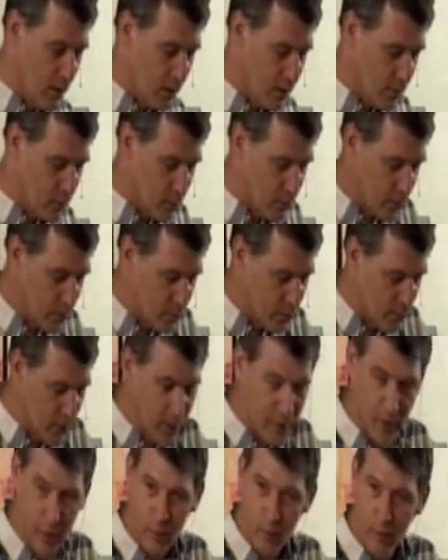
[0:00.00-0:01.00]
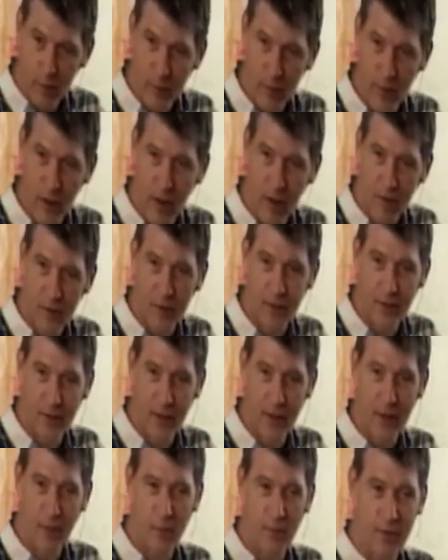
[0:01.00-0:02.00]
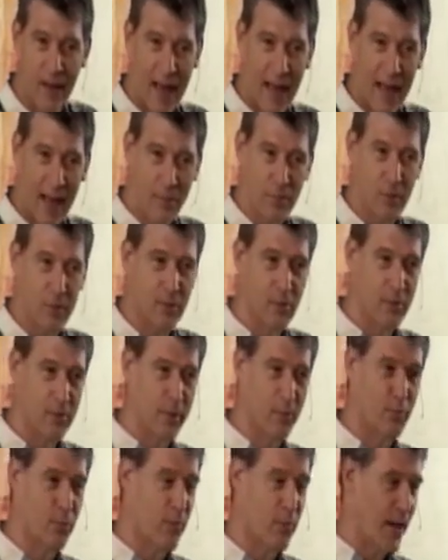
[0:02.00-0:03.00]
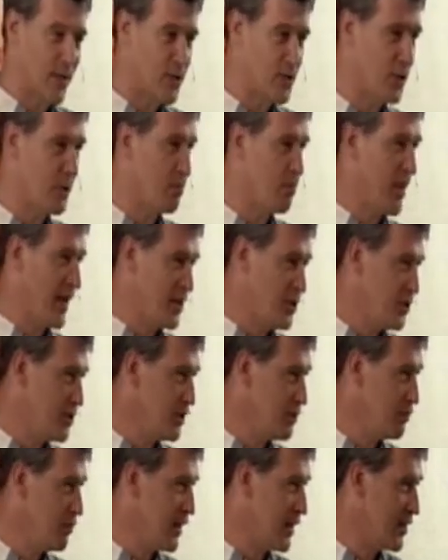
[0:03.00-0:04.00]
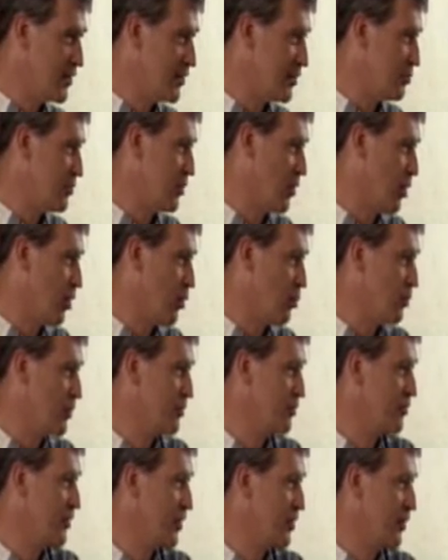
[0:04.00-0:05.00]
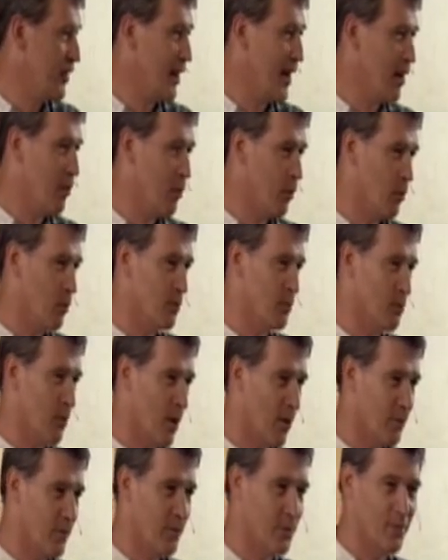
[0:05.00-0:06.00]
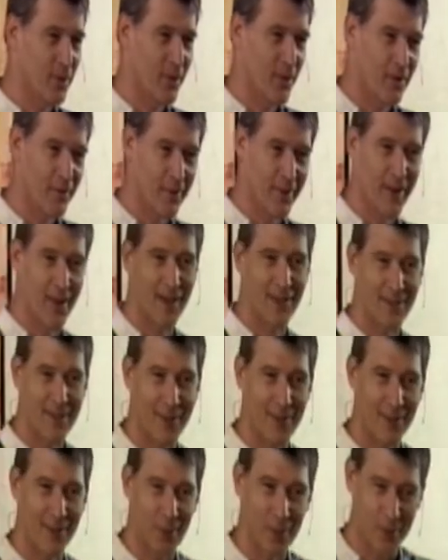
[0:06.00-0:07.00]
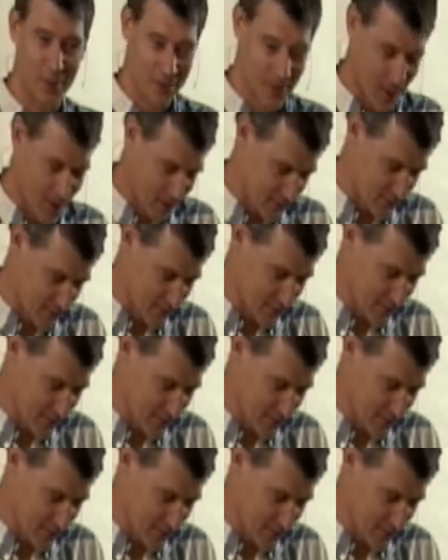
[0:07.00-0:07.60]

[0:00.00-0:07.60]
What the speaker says: So his brother, who was a doctor, said he was an absolutely wretched patient because he was always figuring out what was wrong with himself and not listening to his doctor.